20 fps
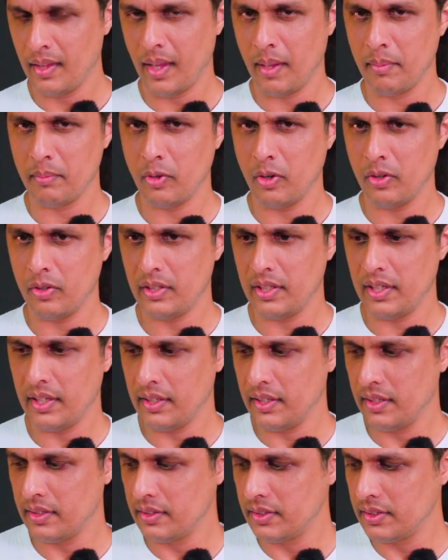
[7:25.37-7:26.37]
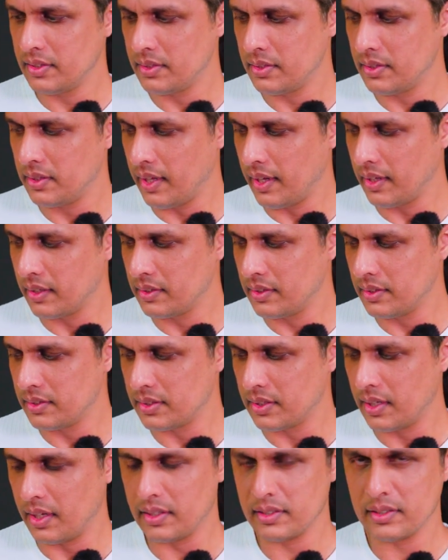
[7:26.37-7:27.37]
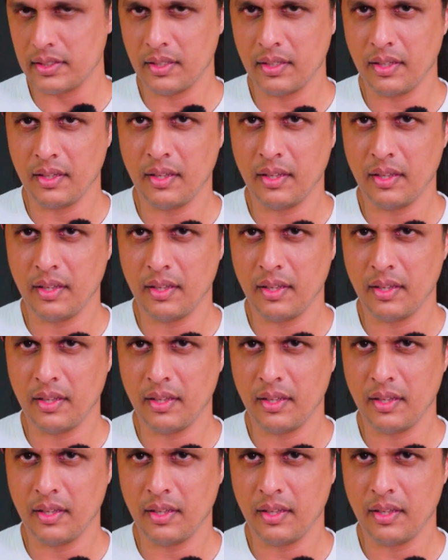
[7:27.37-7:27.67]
I am not taking this like this, guys.